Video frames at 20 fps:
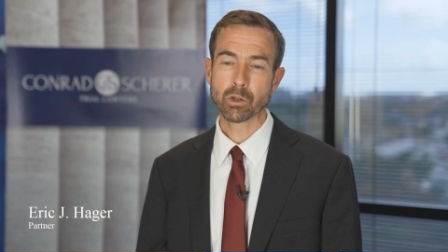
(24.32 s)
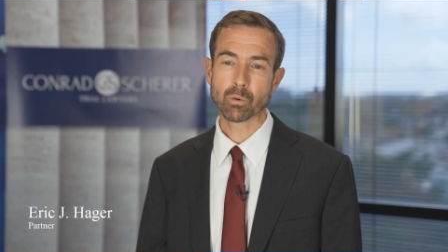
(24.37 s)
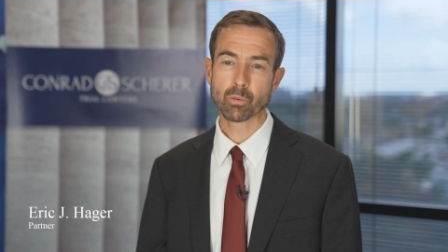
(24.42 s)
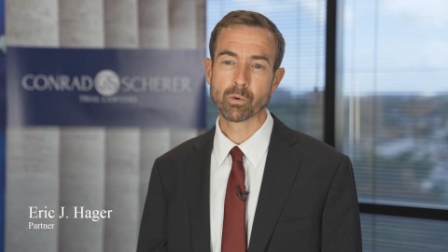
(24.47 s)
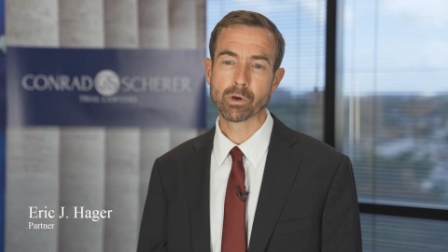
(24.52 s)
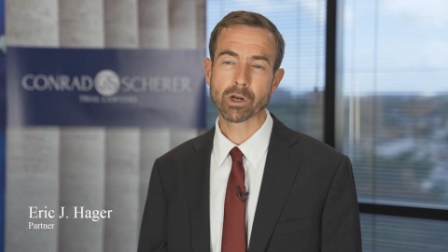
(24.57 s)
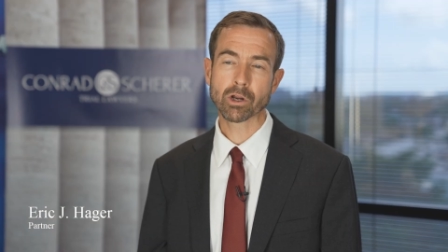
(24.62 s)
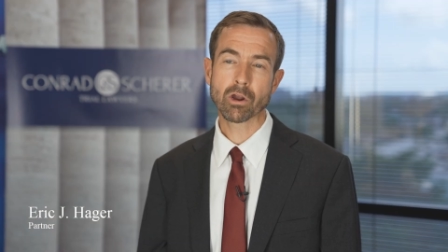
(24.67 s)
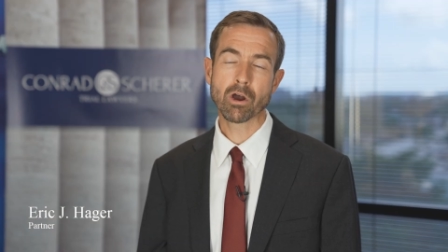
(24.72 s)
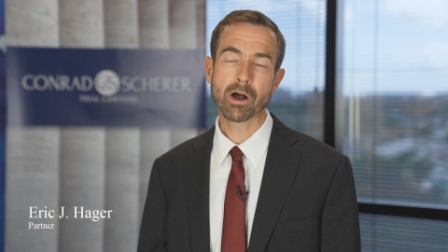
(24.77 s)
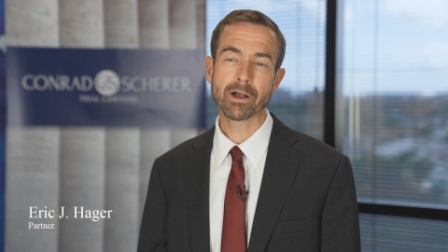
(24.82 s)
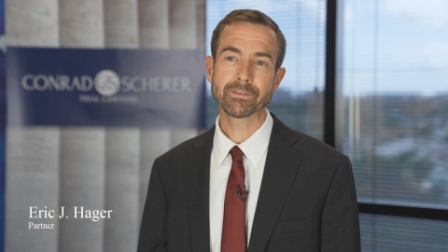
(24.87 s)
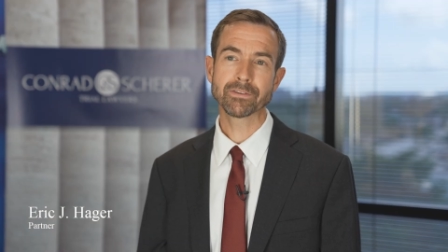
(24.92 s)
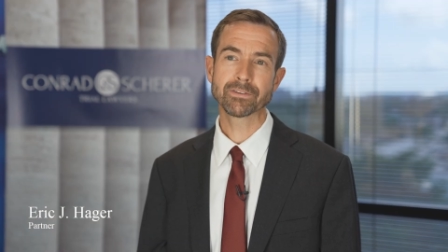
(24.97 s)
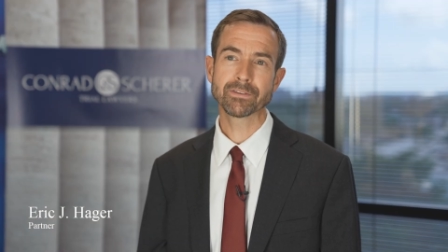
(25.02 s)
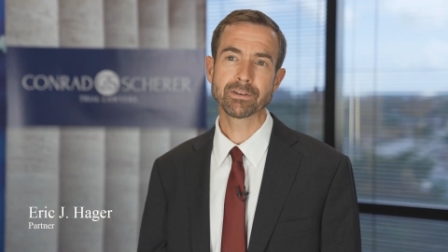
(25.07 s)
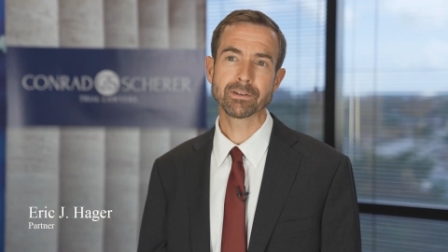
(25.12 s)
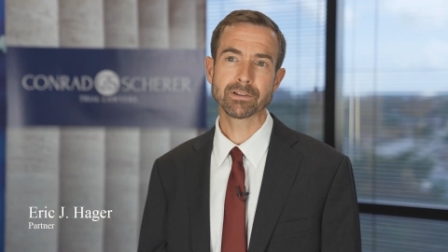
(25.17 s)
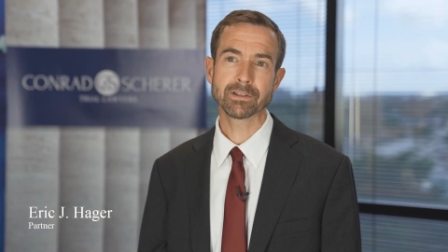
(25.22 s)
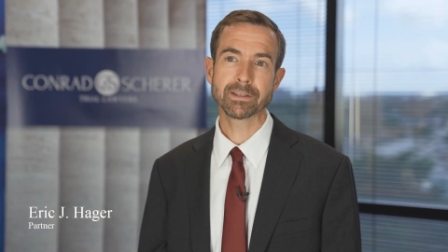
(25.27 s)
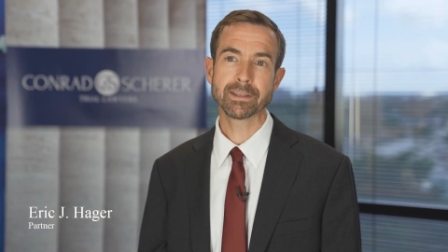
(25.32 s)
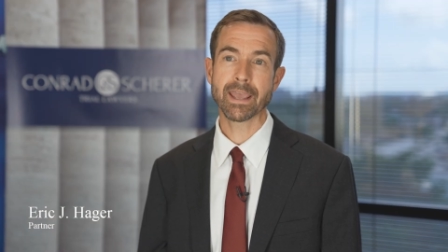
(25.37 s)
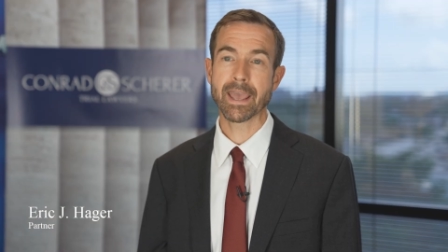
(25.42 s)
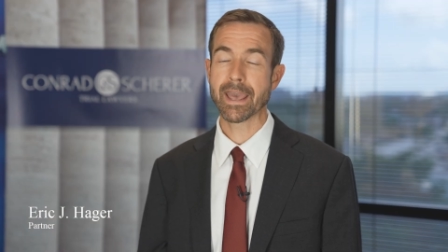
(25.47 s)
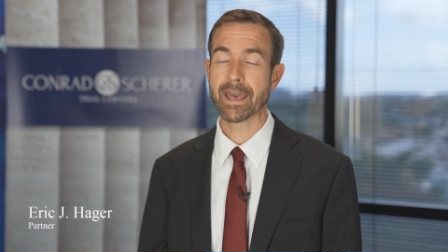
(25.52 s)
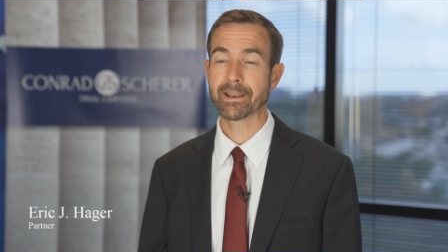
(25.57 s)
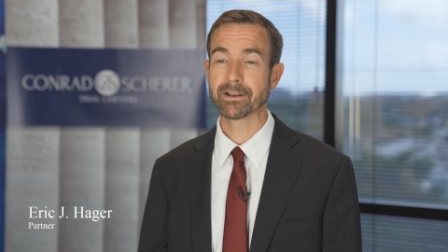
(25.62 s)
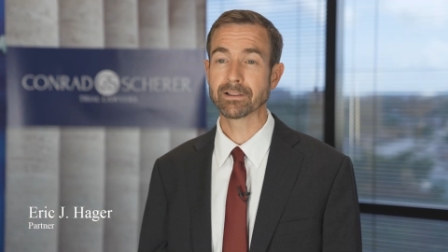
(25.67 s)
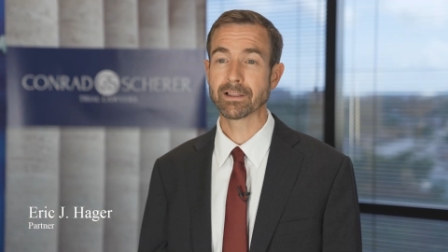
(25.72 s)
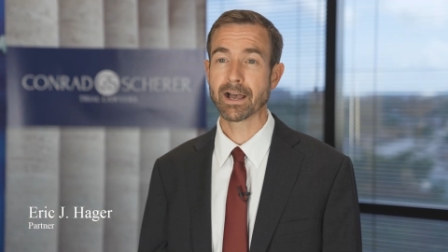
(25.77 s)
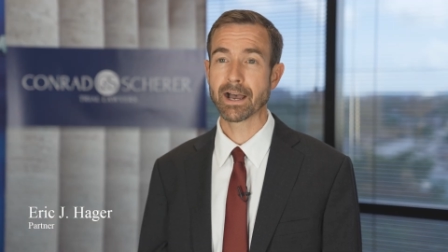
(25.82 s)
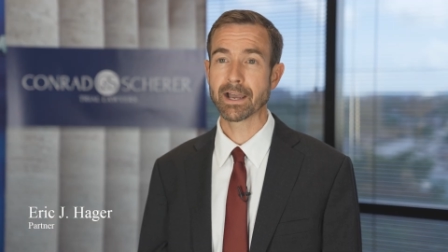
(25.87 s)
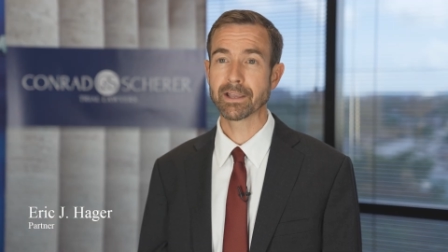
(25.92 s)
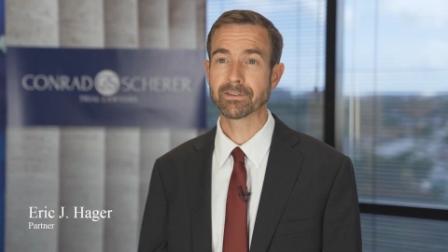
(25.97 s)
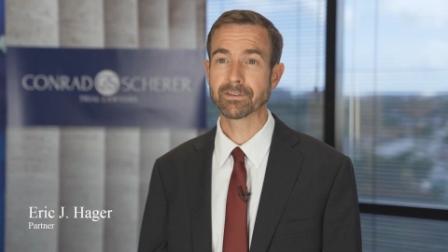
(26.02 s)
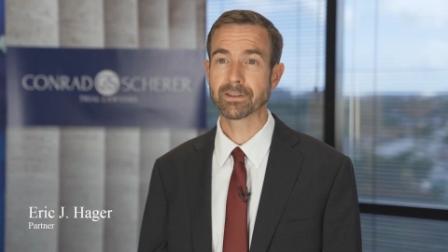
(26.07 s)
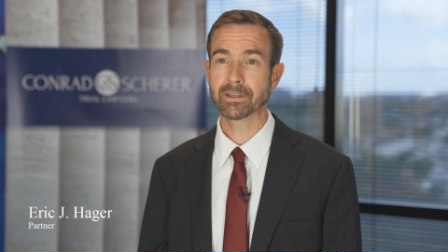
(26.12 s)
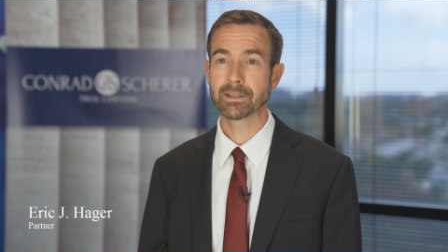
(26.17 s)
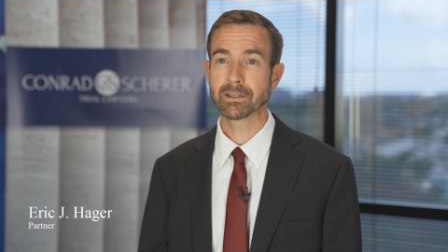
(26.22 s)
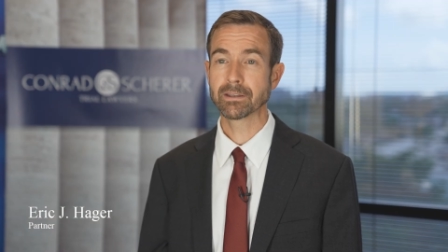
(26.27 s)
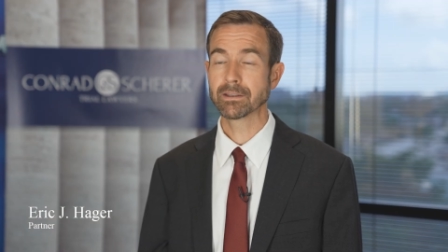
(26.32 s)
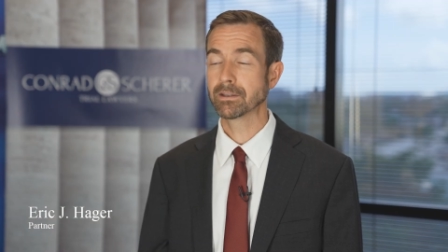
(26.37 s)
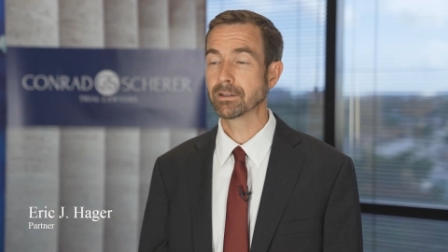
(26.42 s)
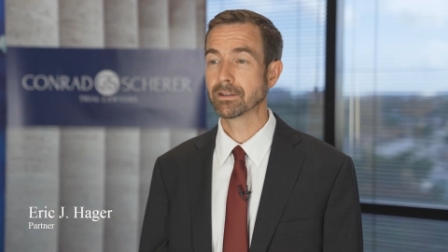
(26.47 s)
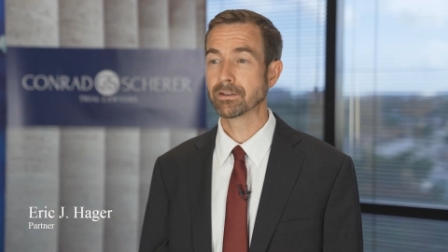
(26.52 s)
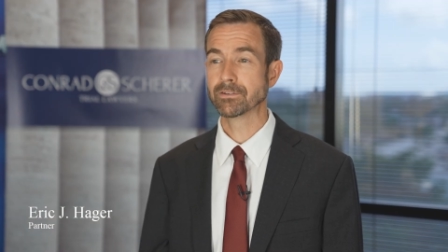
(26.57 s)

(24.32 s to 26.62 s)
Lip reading: We were constantly analyzing,